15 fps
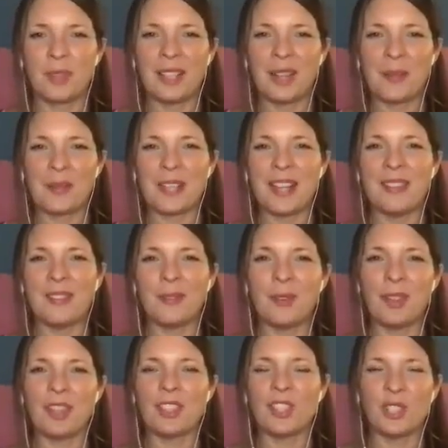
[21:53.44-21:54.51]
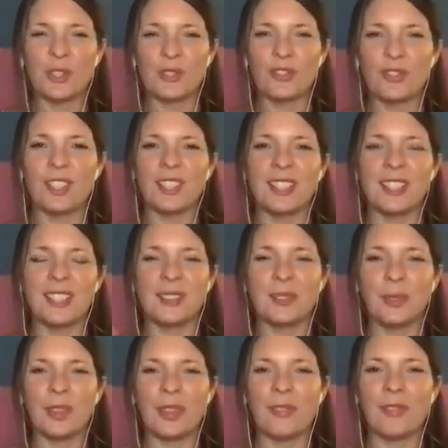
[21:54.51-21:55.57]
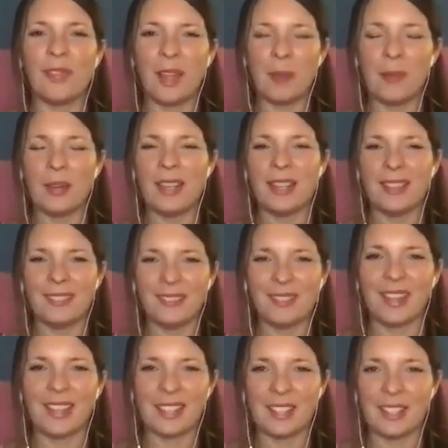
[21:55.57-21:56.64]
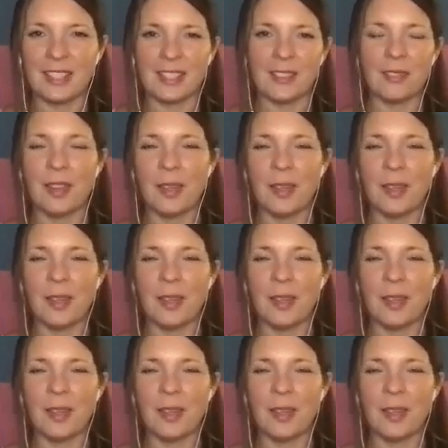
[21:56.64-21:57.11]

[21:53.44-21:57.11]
comes out with the children and with the family and all that kind of stuff.